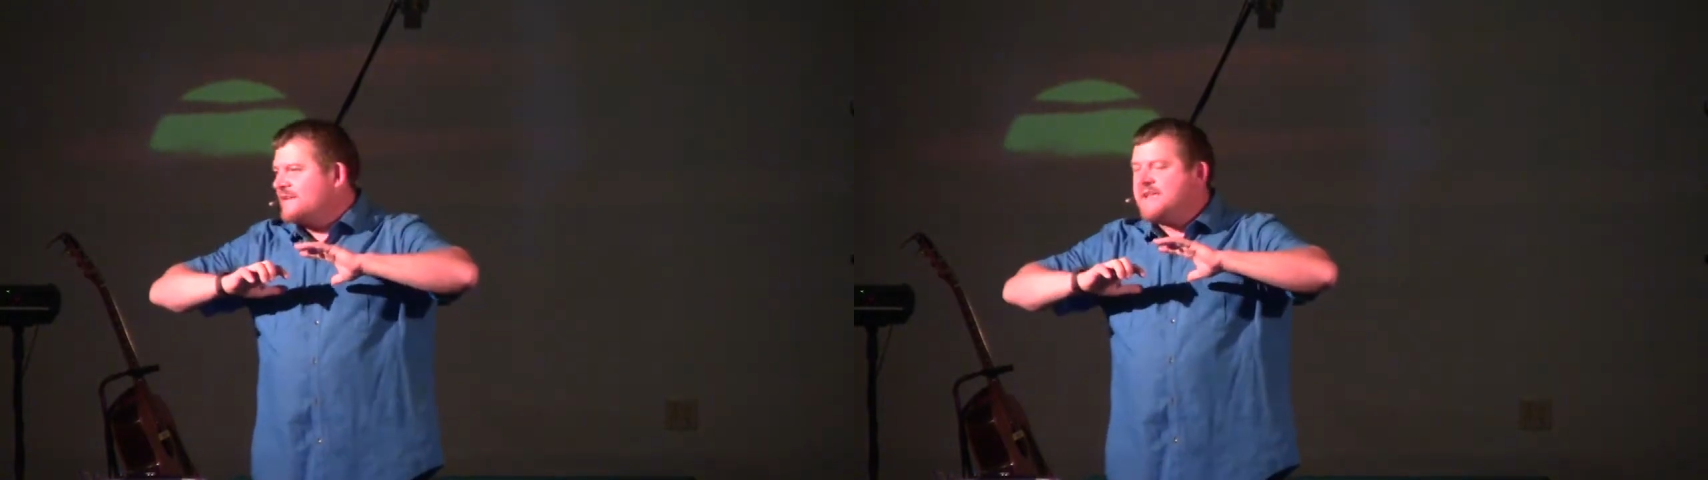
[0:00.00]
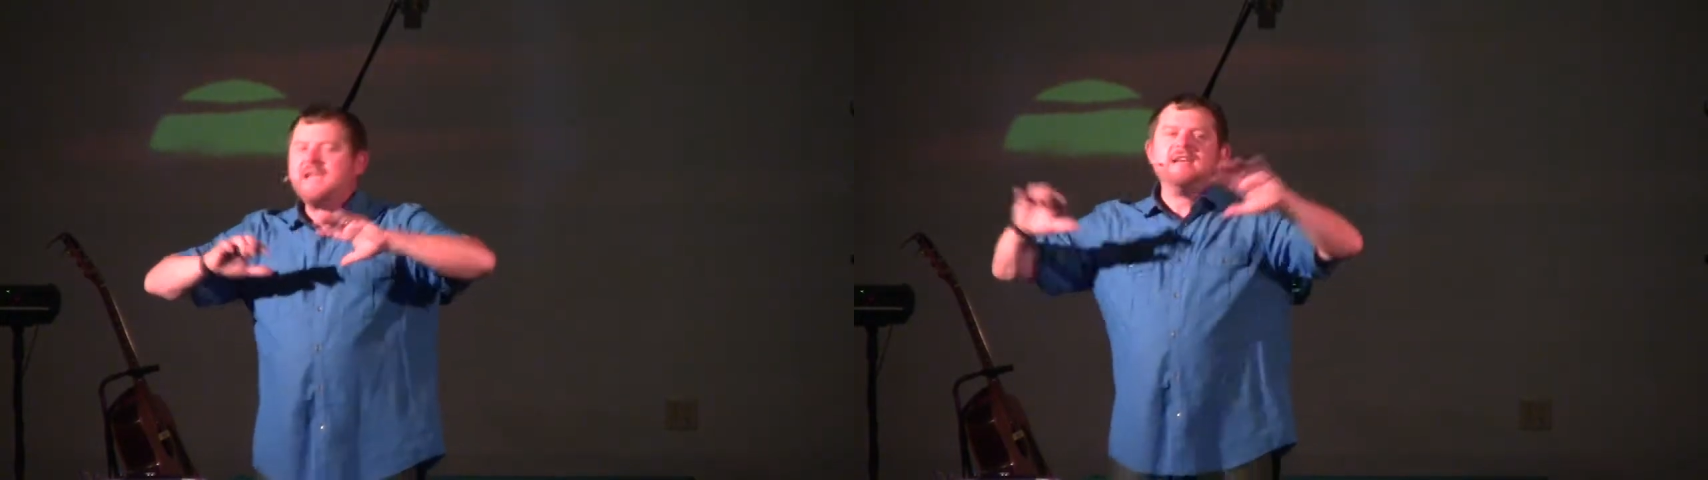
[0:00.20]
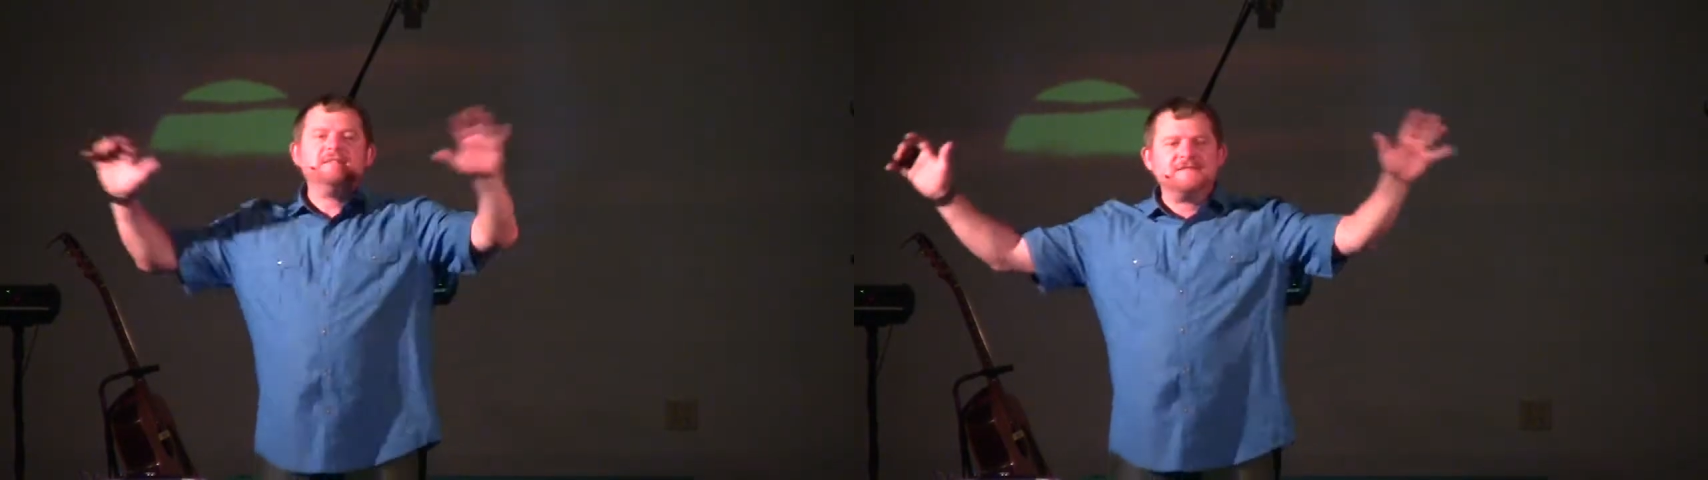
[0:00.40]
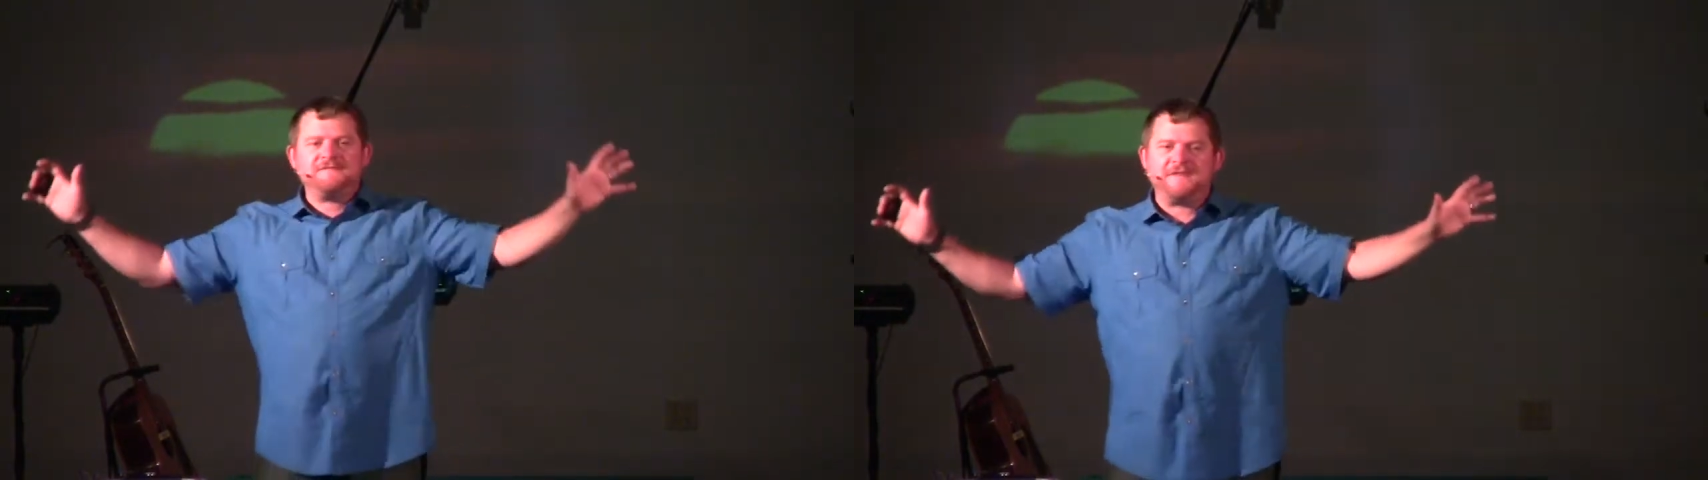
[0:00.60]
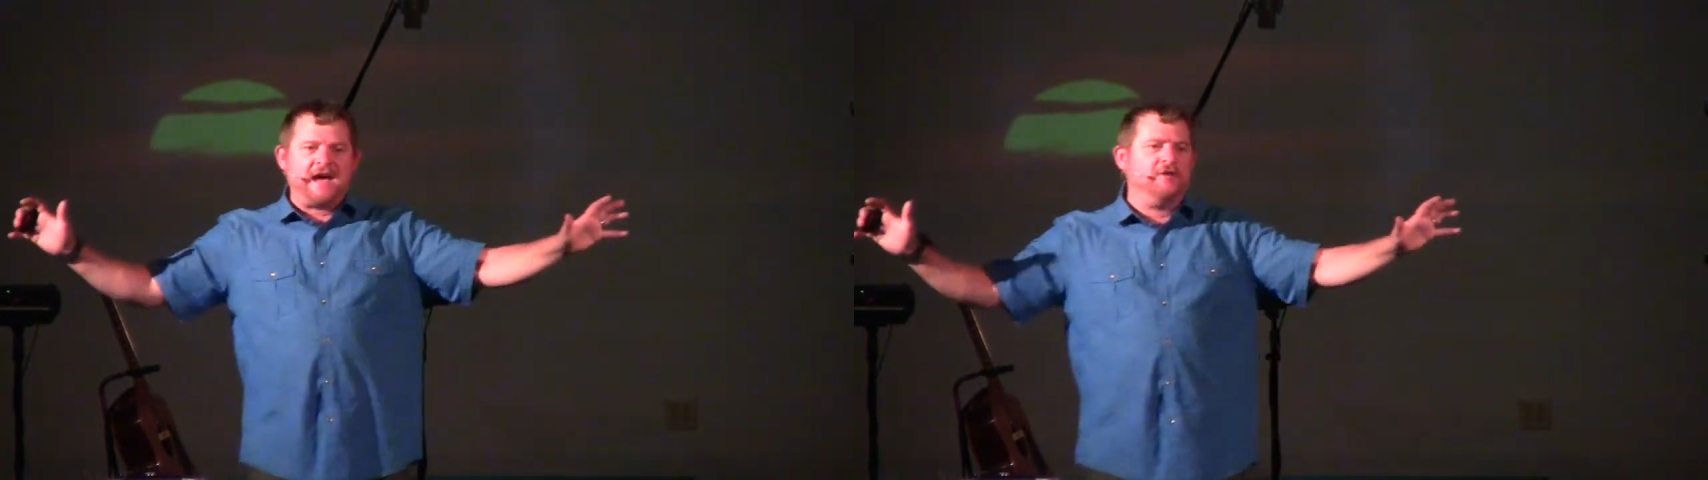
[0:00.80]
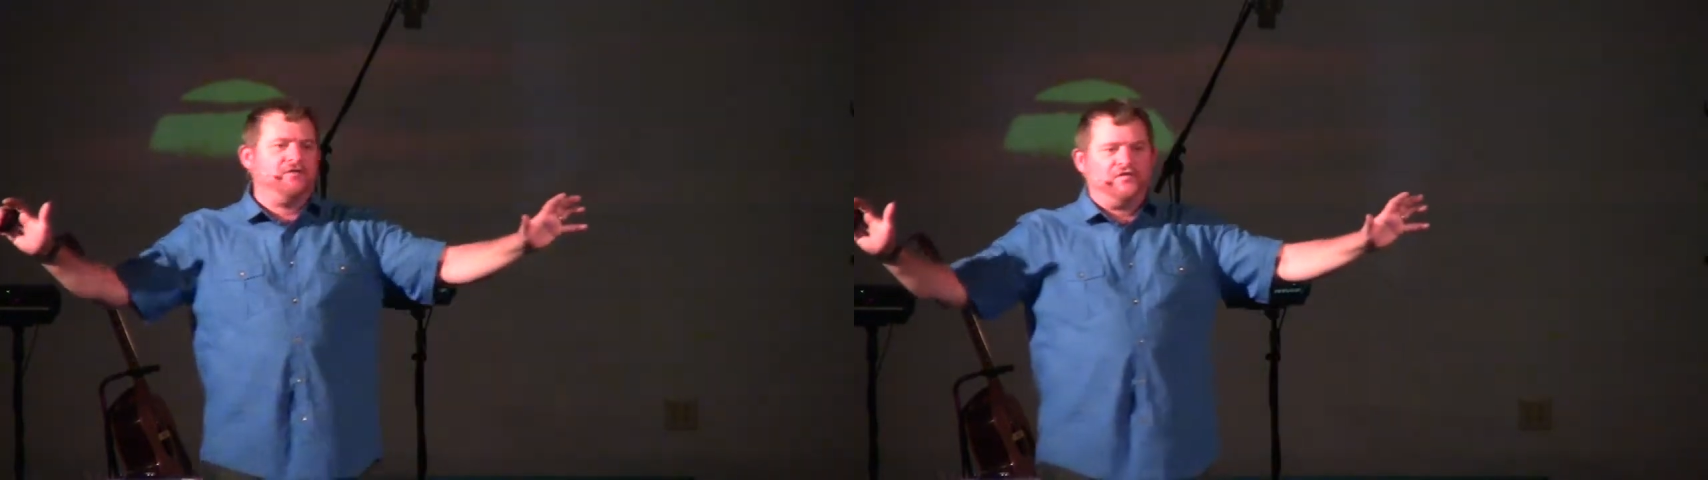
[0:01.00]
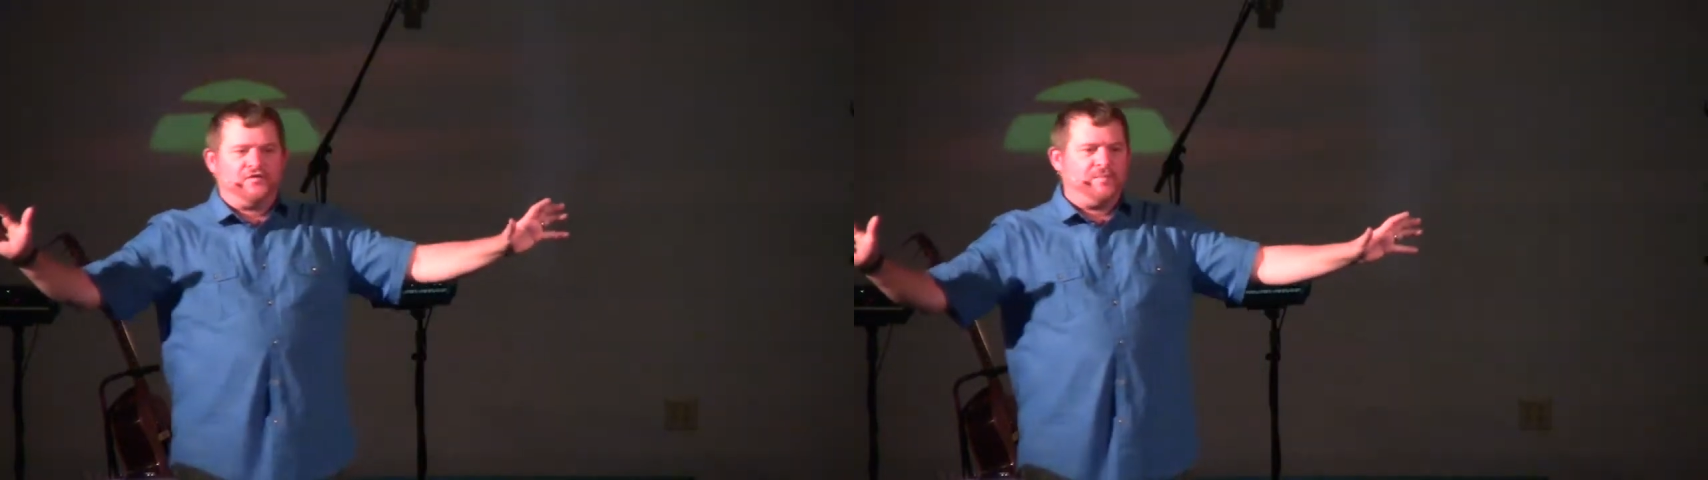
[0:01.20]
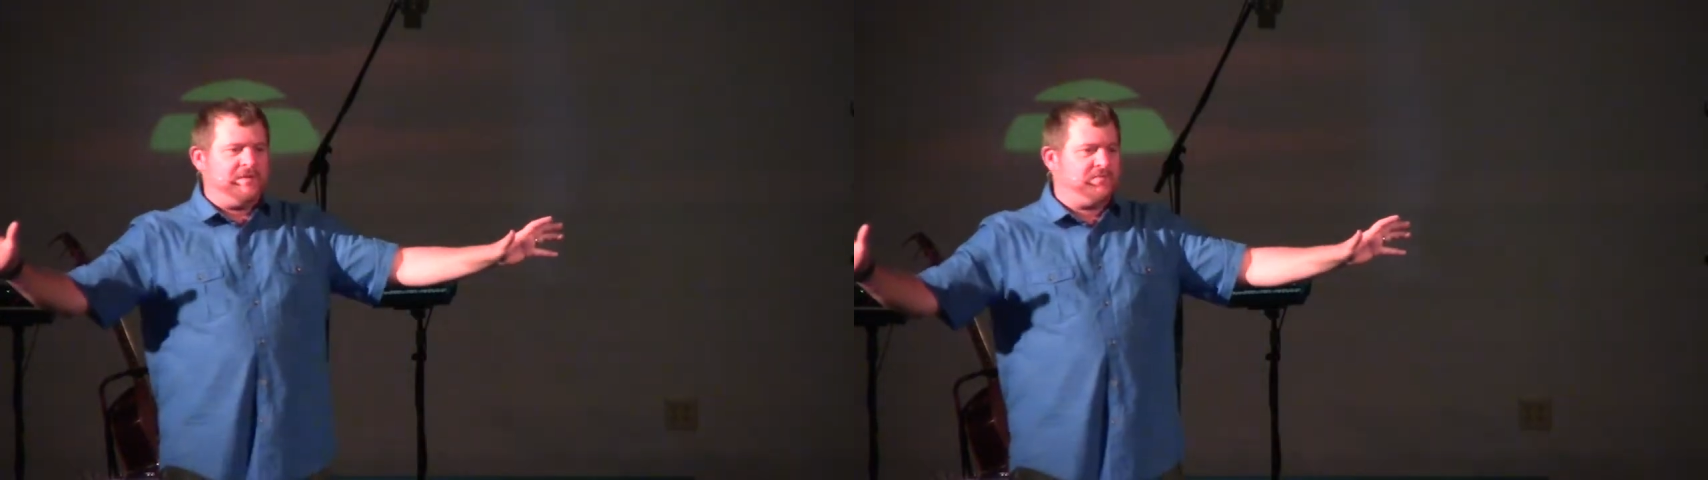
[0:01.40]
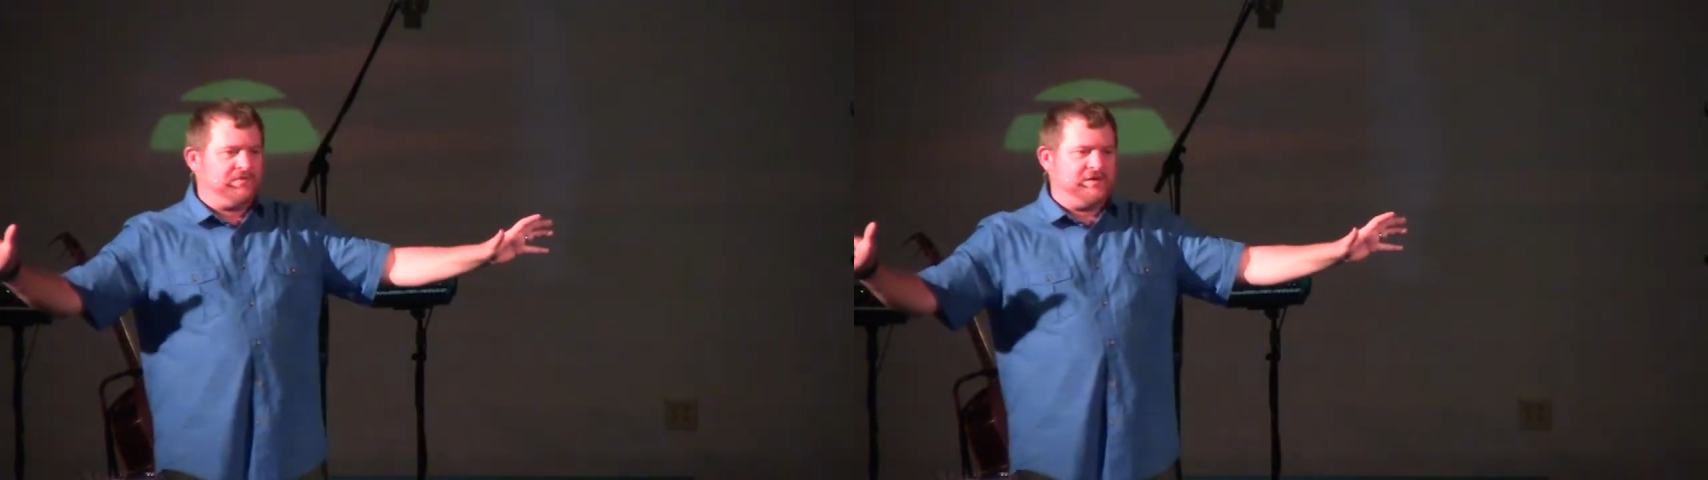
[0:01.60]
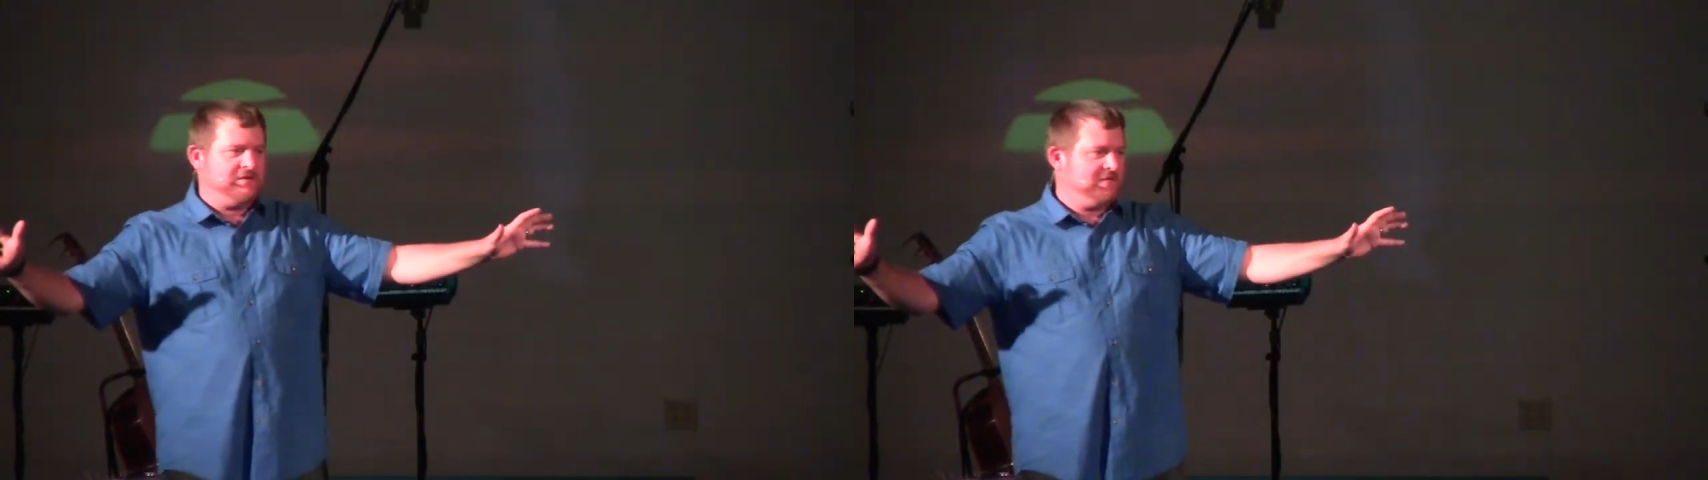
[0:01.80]
tens of thousands of people
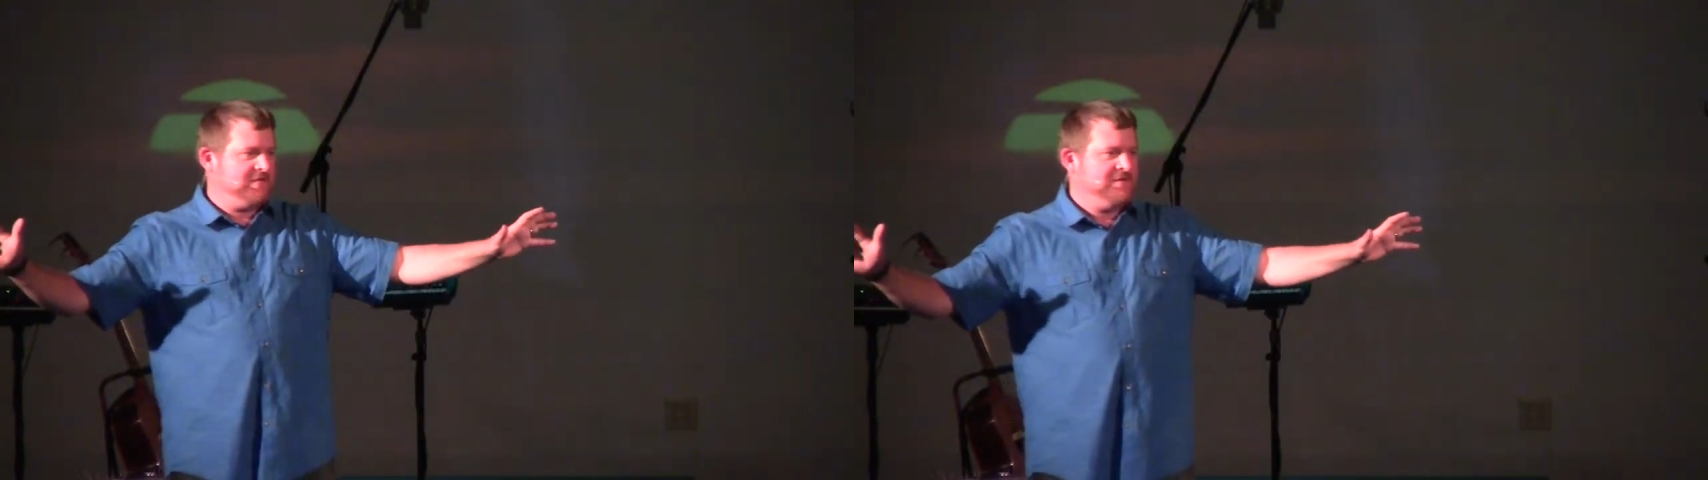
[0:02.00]
there.